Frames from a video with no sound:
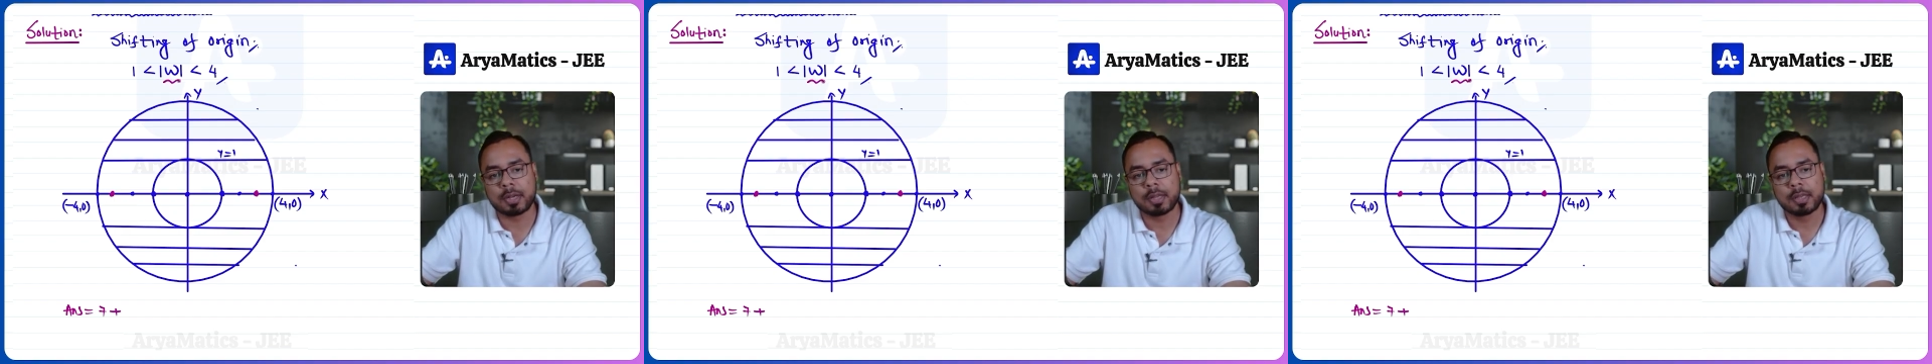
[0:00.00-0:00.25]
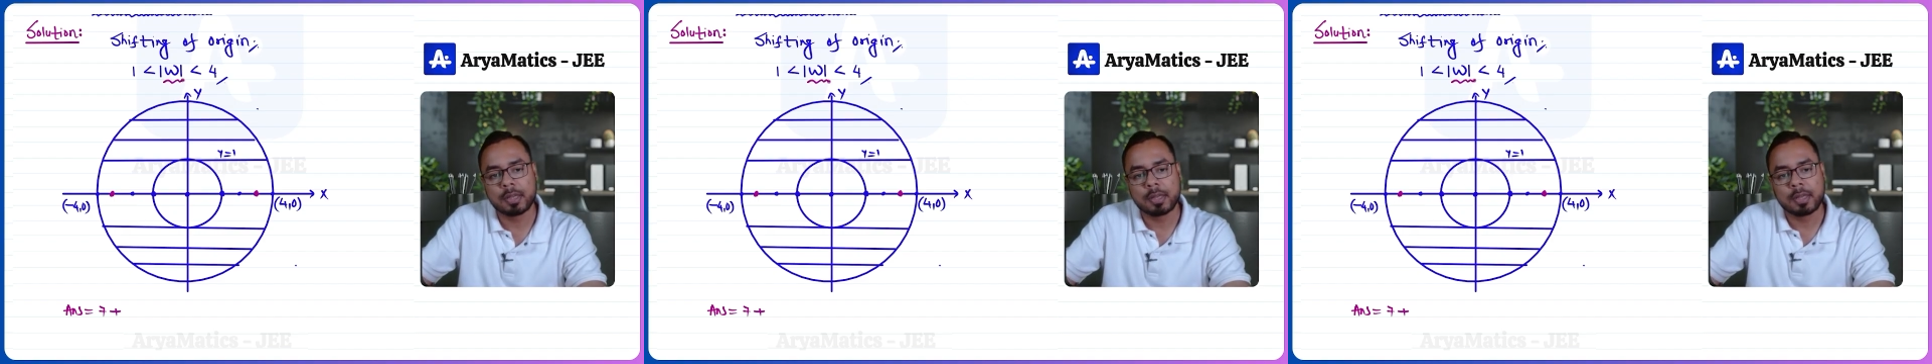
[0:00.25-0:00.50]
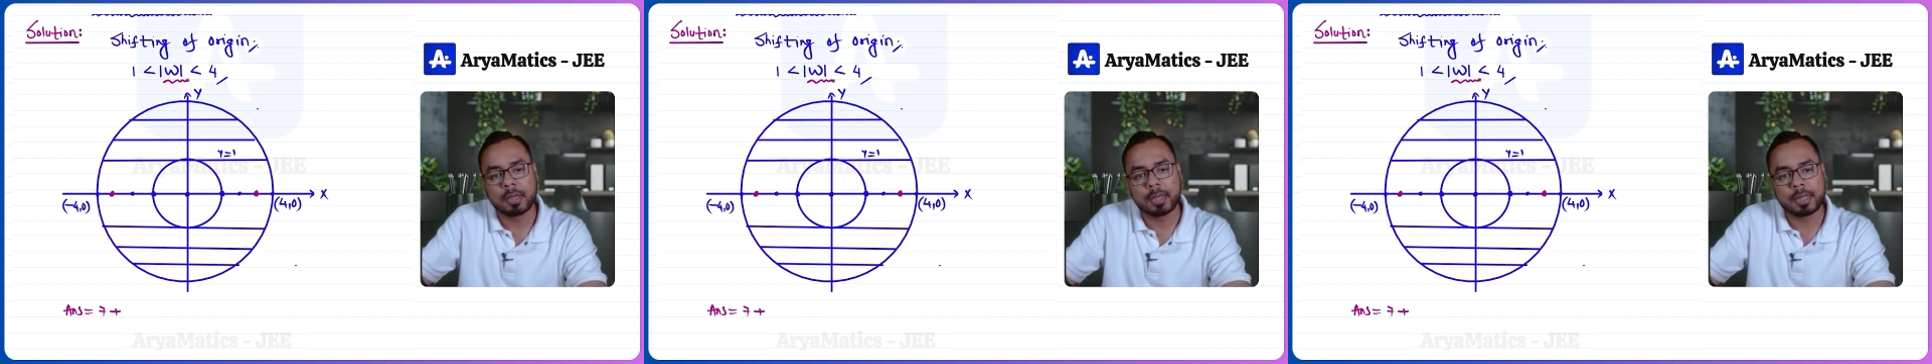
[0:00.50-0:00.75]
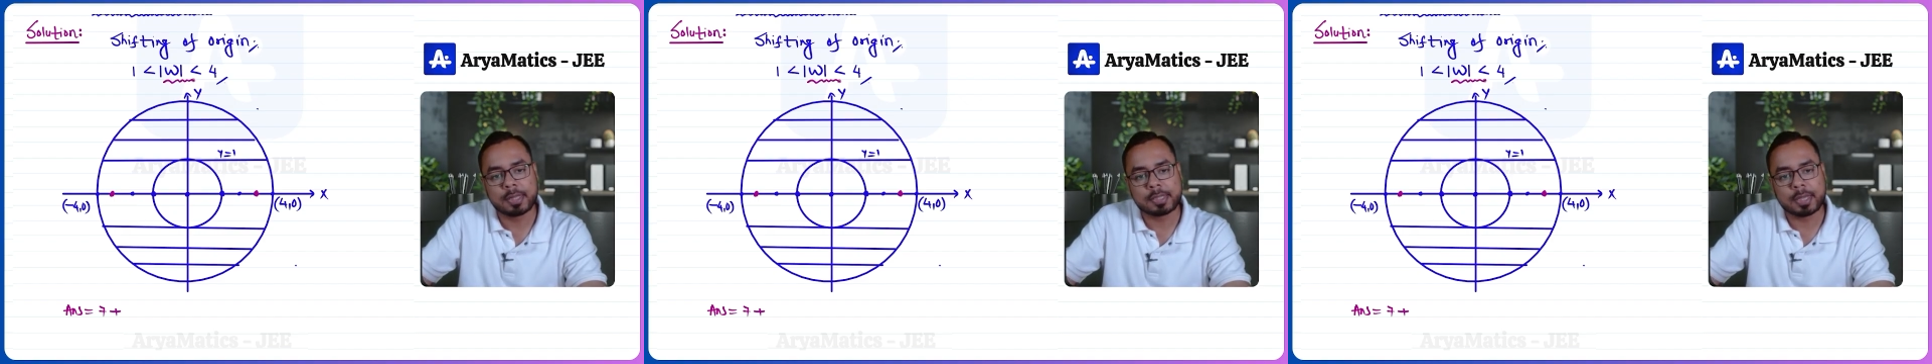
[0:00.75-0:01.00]
are
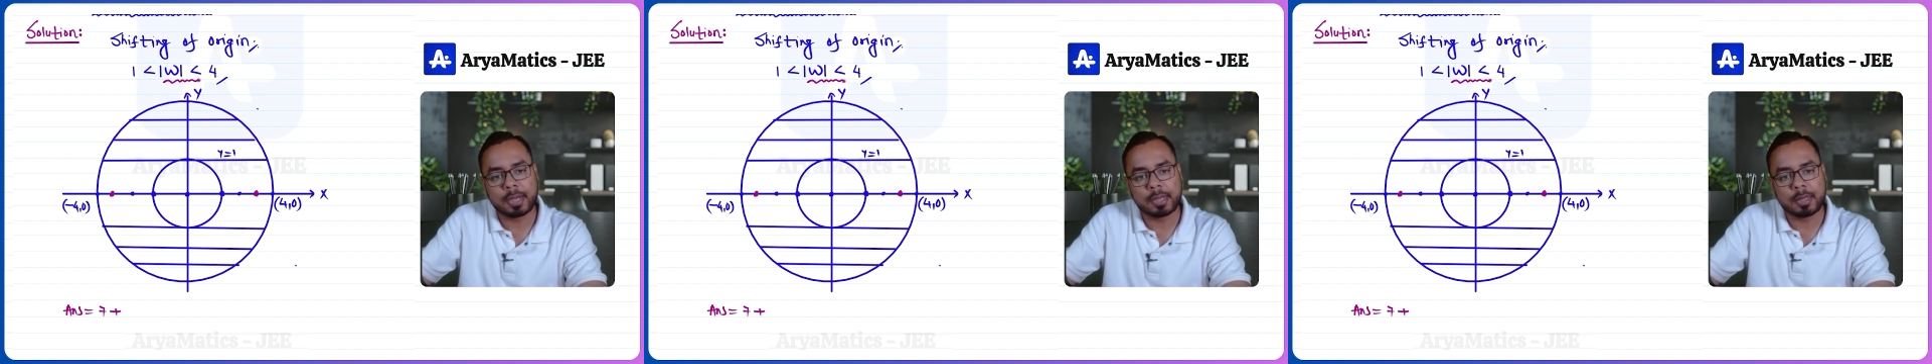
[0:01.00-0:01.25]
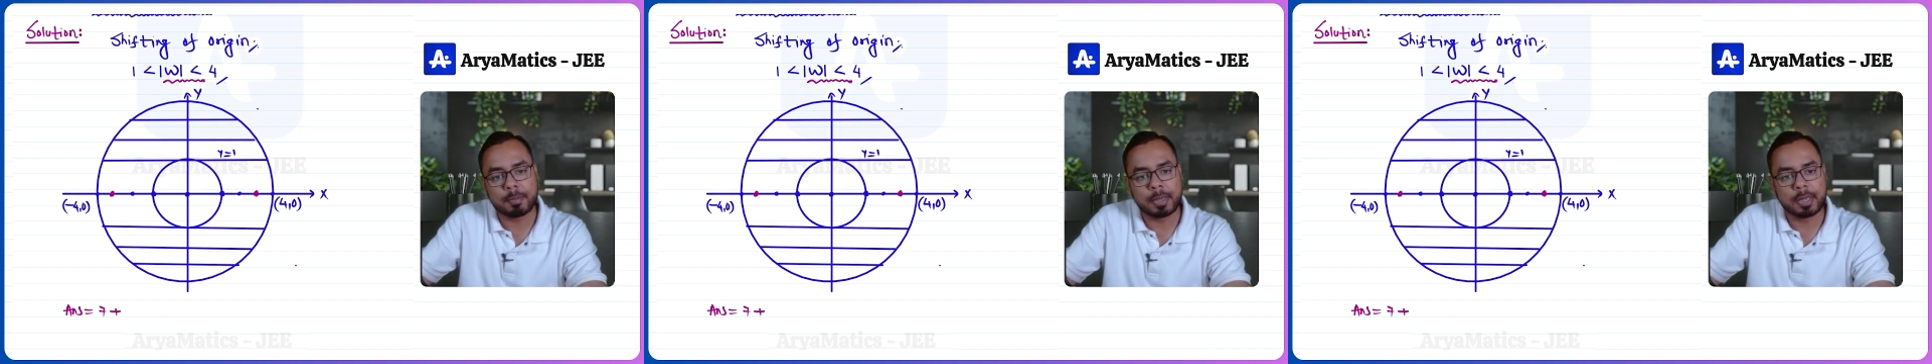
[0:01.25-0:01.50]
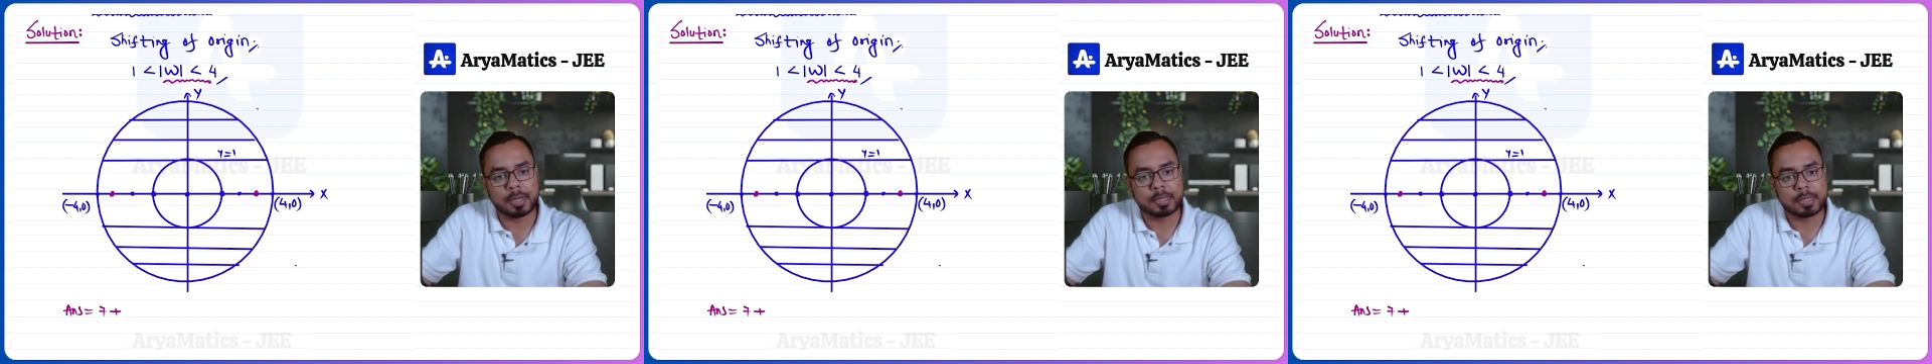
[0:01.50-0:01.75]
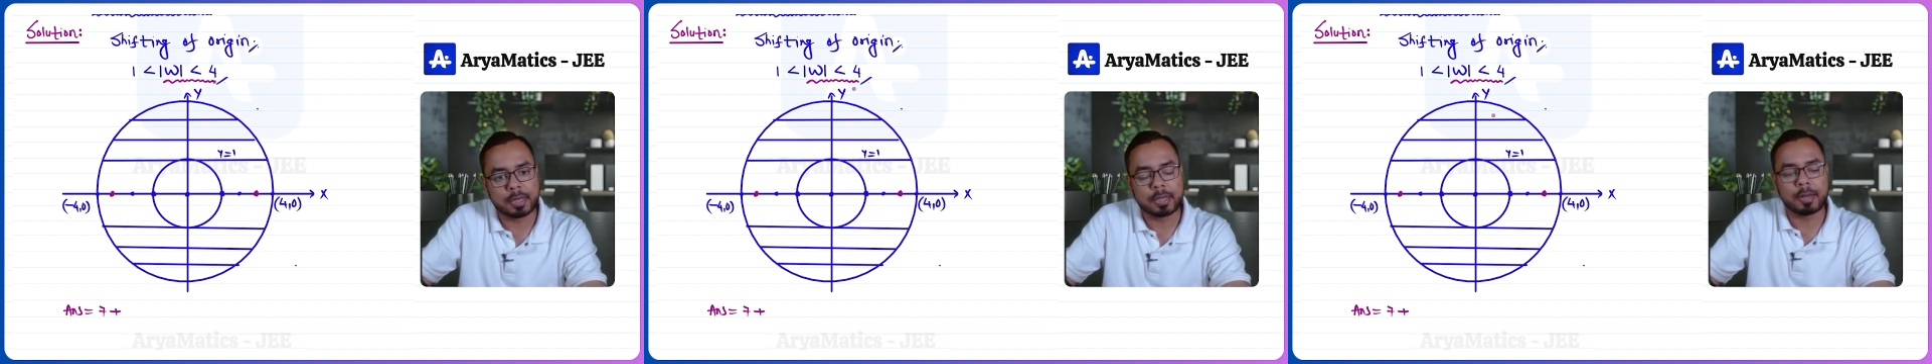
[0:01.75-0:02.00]
inside the
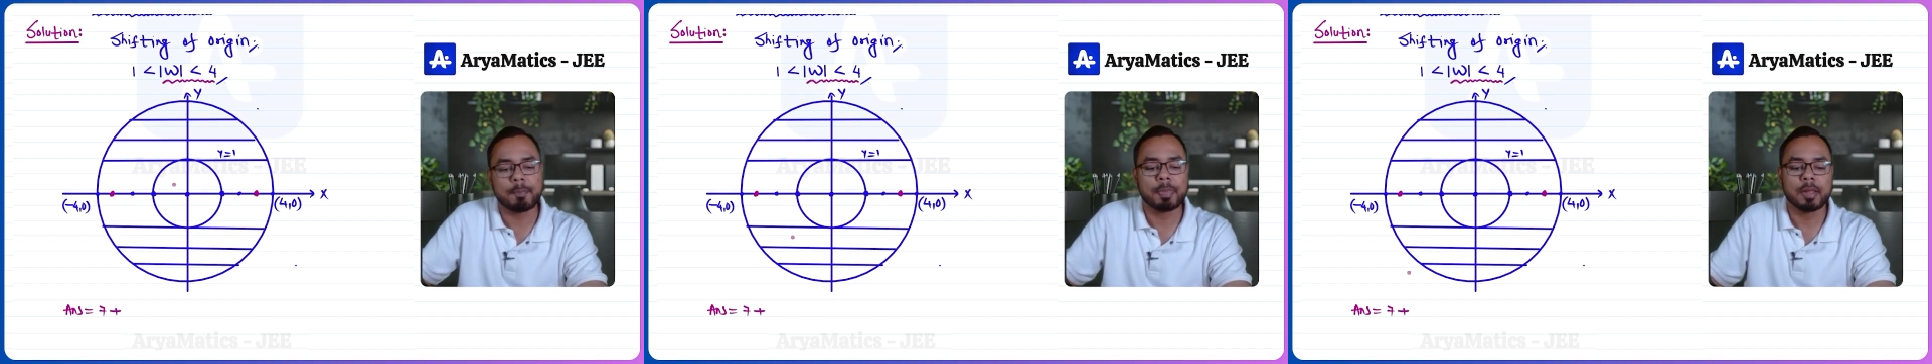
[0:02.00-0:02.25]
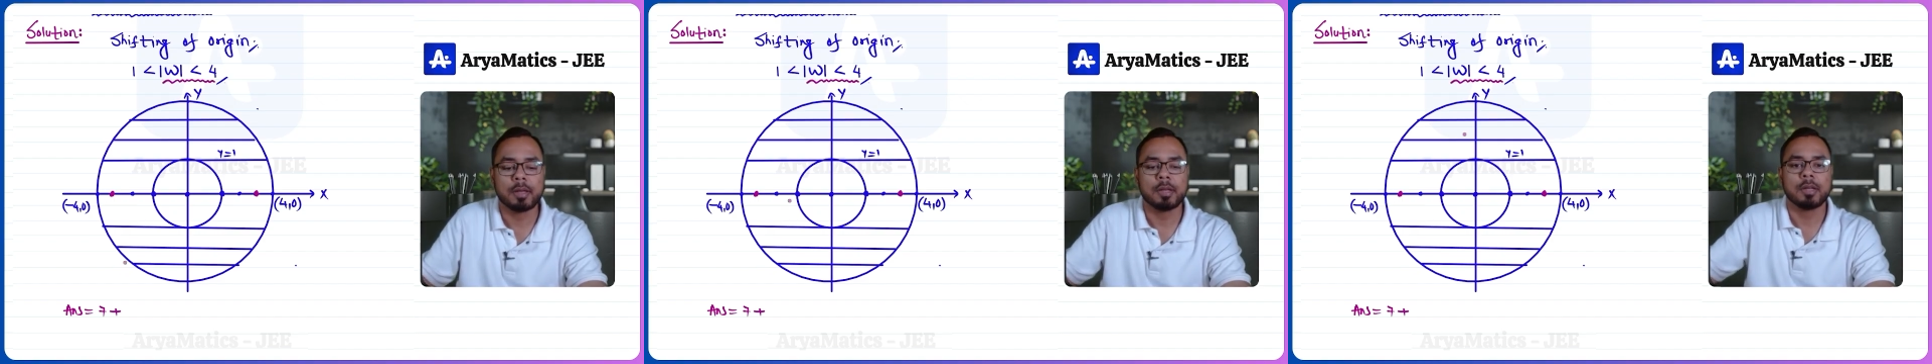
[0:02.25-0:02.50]
bigger circle.